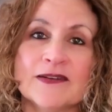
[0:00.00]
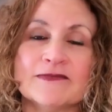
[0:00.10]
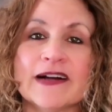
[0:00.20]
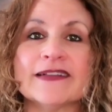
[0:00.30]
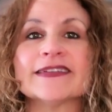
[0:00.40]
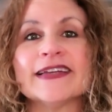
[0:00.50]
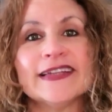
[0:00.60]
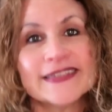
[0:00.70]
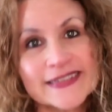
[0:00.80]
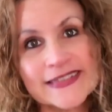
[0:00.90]
Well,
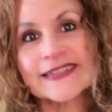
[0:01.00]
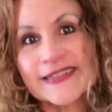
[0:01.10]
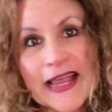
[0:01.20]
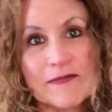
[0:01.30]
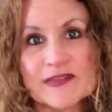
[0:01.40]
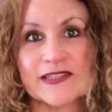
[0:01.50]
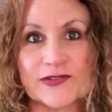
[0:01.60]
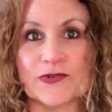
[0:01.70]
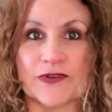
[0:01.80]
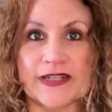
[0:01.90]
it's the same in
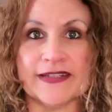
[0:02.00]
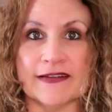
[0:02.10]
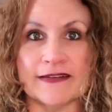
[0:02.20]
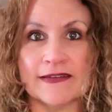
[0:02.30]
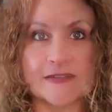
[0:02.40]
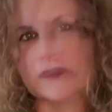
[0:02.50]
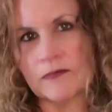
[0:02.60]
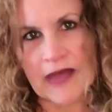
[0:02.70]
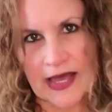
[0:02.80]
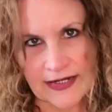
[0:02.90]
storytelling.
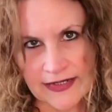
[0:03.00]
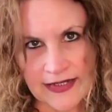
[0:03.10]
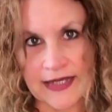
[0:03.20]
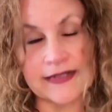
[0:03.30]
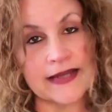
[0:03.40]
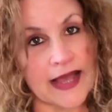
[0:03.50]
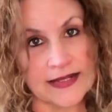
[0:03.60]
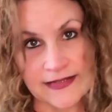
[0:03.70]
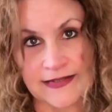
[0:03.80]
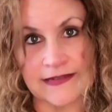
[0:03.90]
Dramatic and
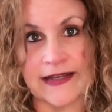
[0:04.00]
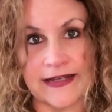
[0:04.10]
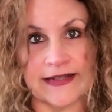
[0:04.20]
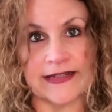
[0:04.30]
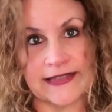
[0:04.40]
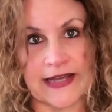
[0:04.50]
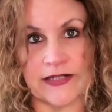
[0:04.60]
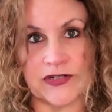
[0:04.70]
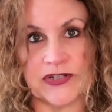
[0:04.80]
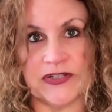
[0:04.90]
escalating
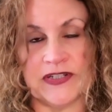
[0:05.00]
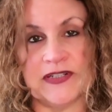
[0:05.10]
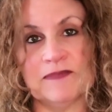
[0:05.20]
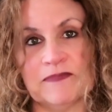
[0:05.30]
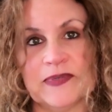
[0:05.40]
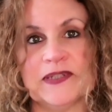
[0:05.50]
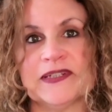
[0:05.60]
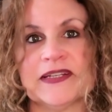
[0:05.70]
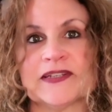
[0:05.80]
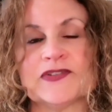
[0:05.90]
tension,
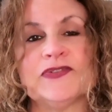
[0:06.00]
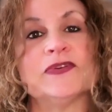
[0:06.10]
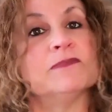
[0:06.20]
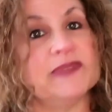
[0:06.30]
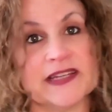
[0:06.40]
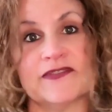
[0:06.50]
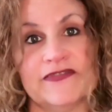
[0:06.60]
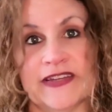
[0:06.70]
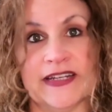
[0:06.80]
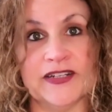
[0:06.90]
building to a big
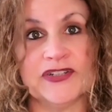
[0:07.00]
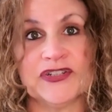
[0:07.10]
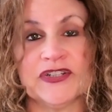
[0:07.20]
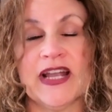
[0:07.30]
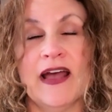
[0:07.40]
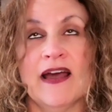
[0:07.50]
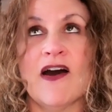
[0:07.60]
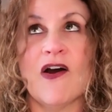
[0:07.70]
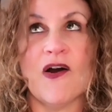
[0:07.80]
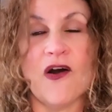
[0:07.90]
finish,
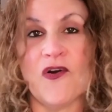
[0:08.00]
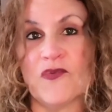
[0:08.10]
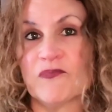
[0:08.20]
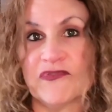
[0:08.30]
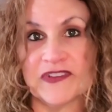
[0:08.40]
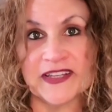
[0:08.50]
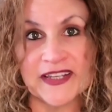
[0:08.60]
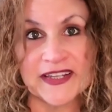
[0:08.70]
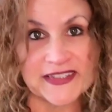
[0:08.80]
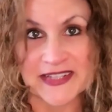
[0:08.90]

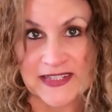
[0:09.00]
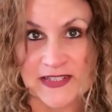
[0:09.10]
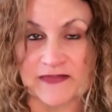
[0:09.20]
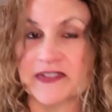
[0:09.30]
hopefully a sense of